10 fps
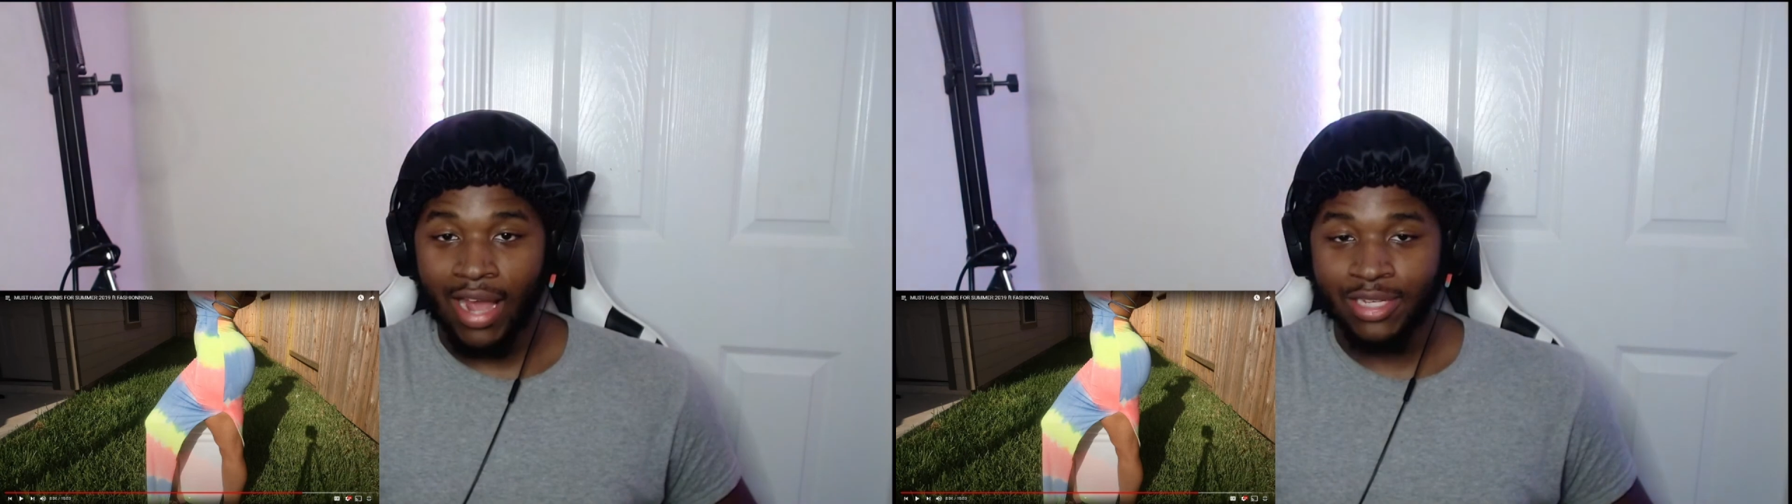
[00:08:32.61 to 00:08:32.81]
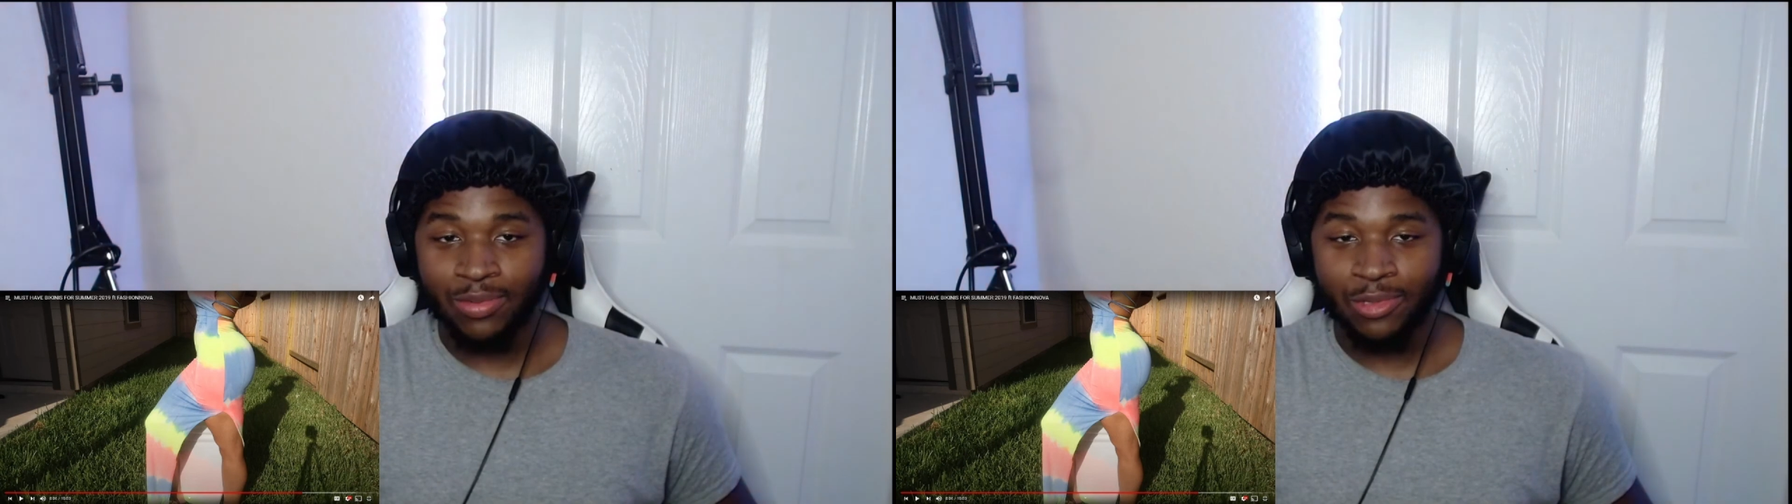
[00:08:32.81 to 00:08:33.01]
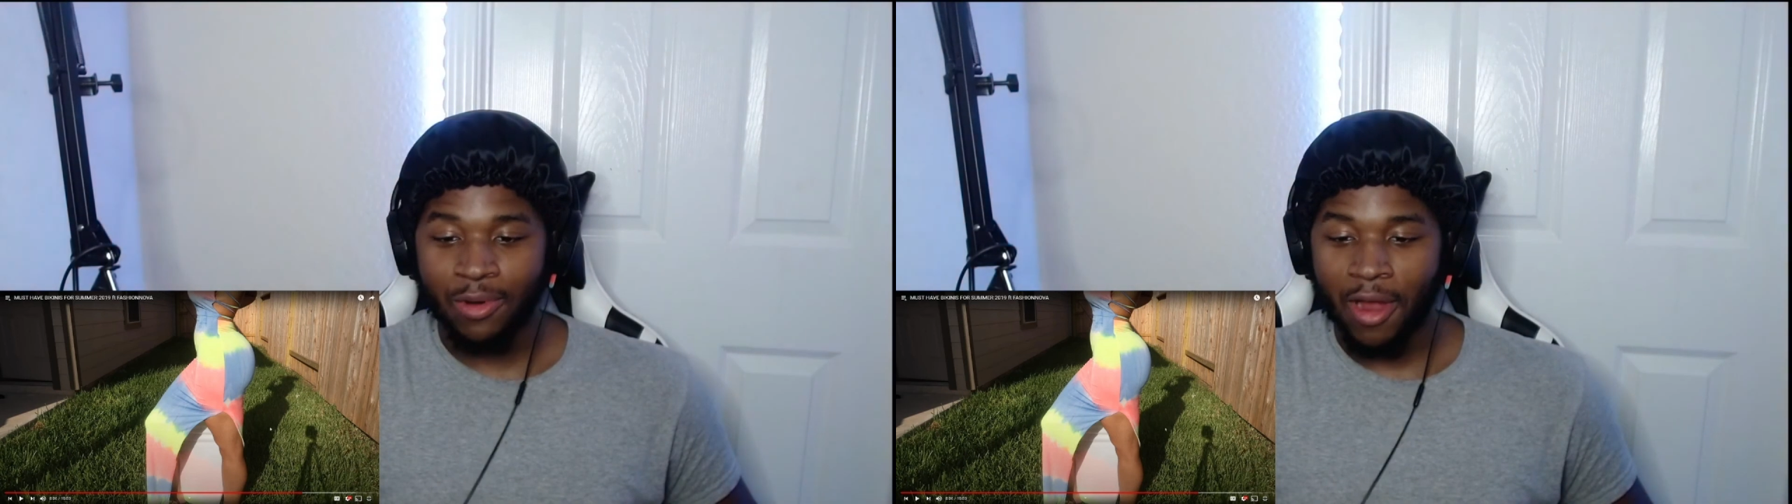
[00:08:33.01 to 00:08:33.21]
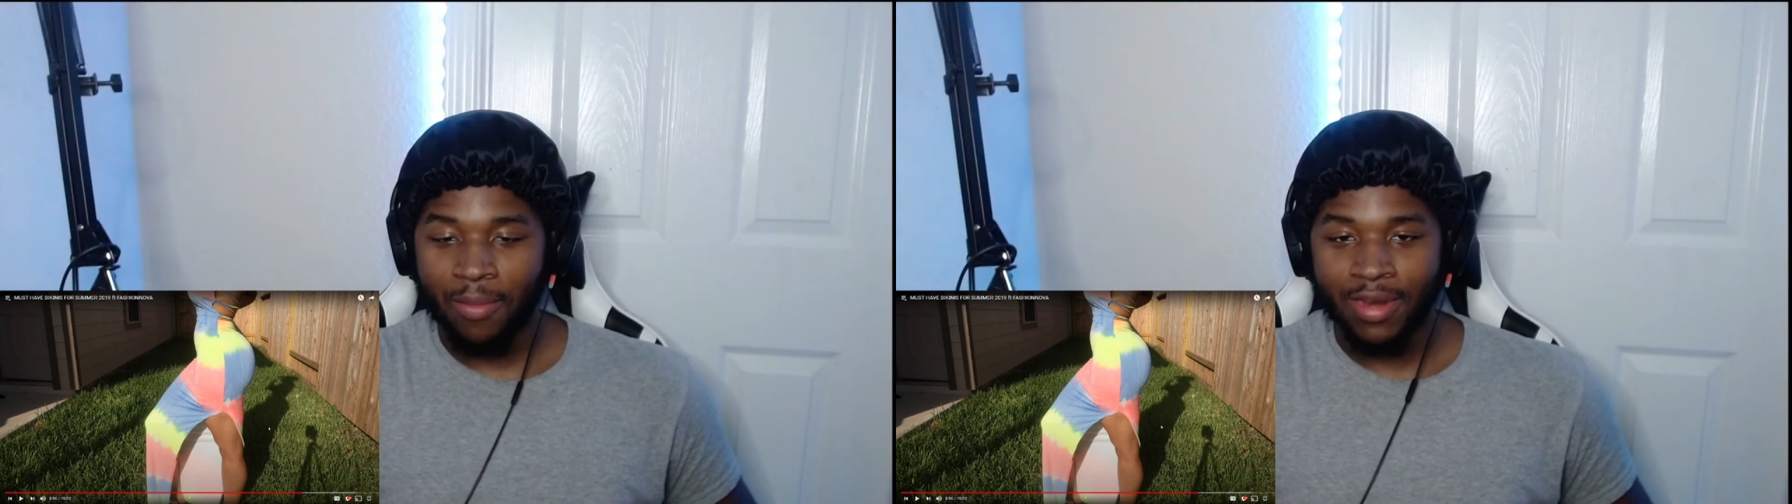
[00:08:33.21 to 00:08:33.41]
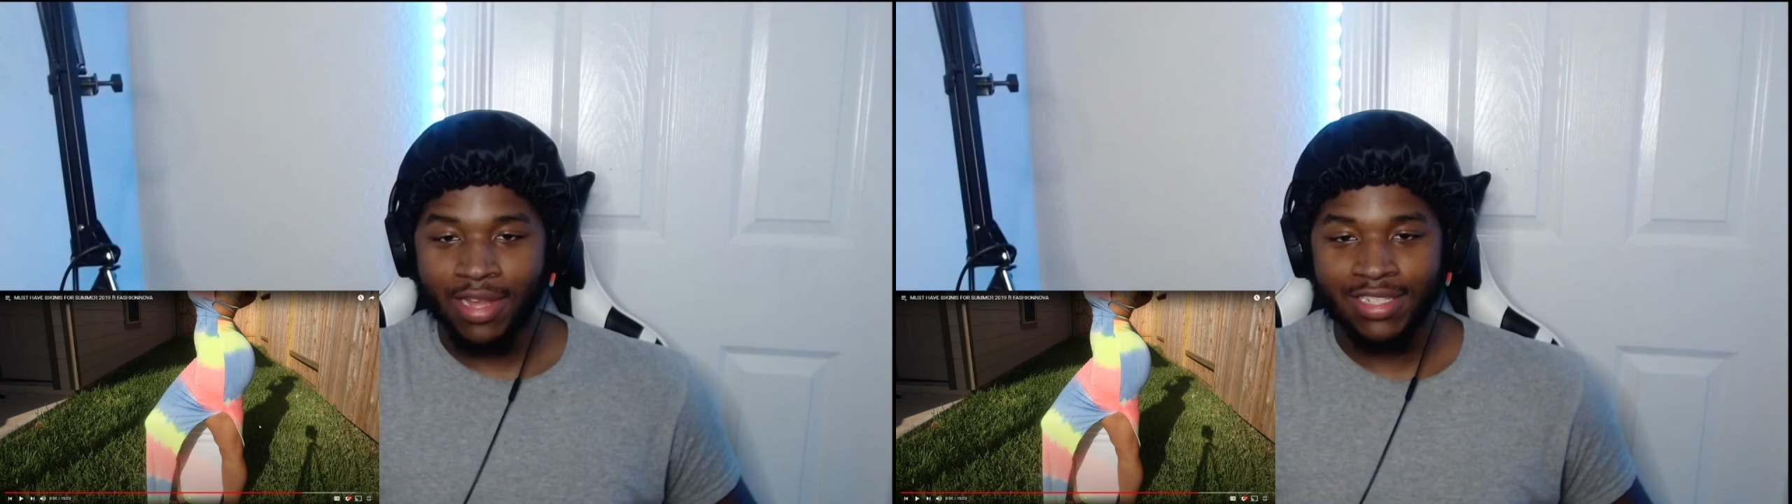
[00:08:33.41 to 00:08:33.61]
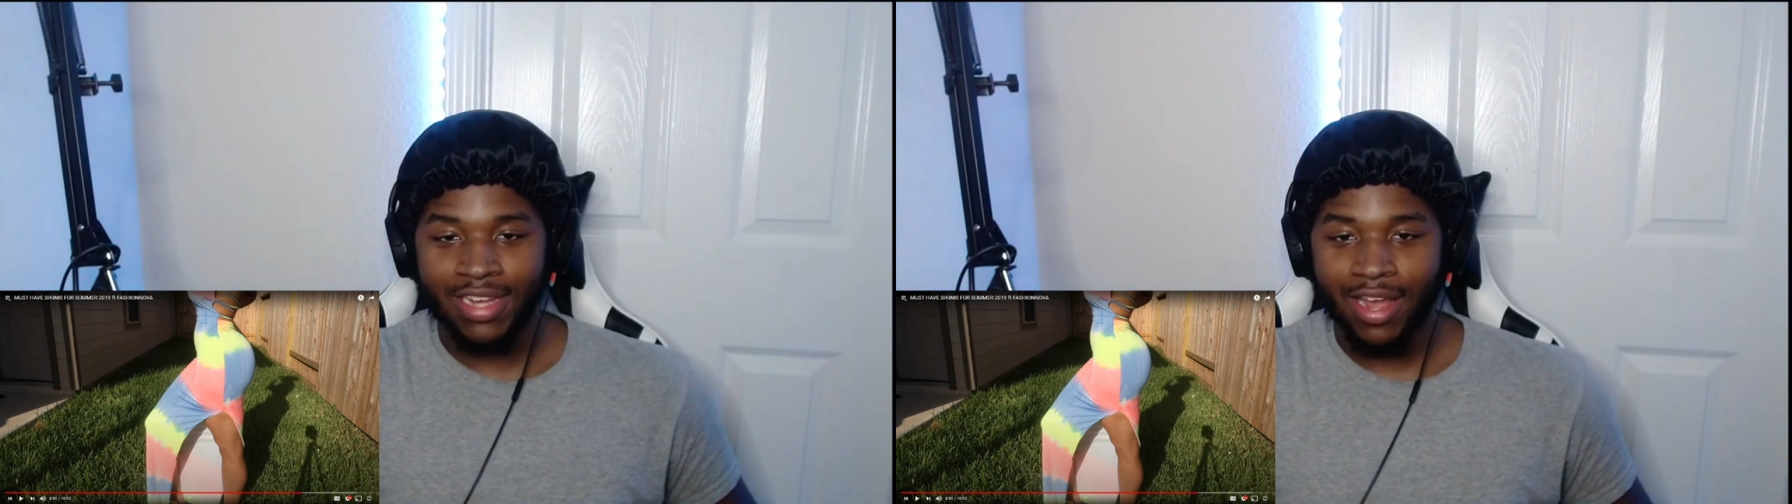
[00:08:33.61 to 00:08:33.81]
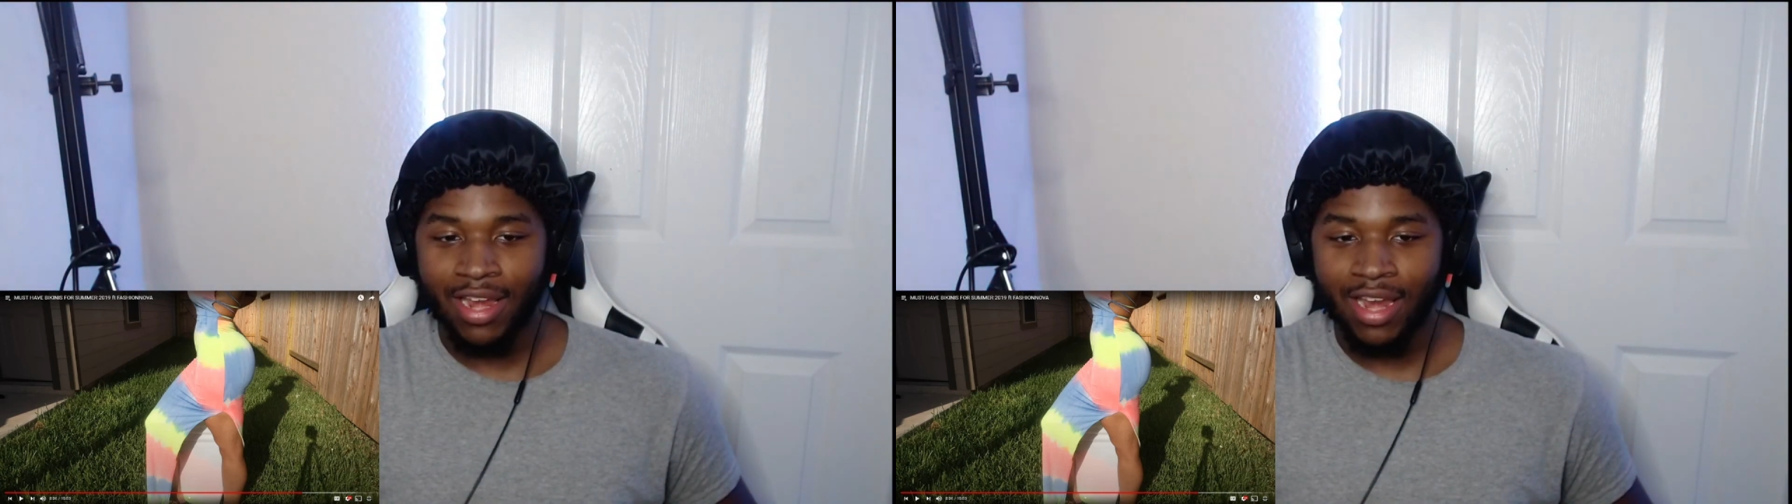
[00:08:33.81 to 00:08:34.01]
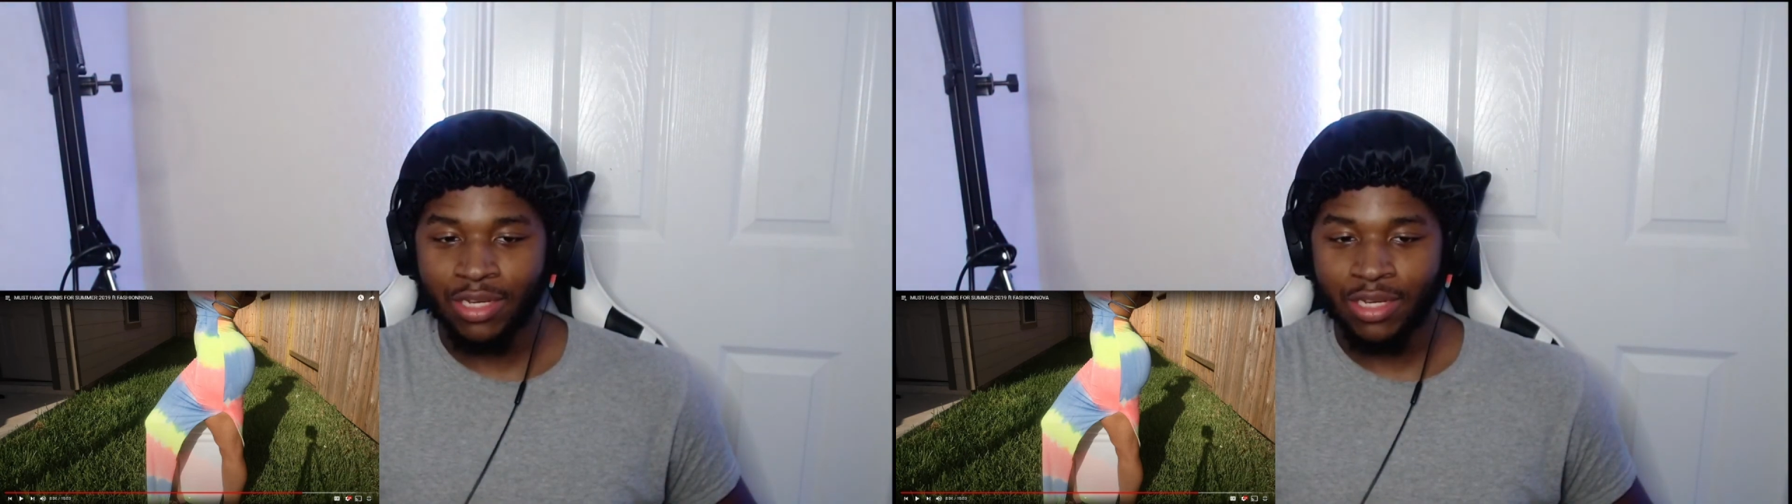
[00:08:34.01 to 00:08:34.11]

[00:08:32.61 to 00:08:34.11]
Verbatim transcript: subscribe, and I'll see y'all next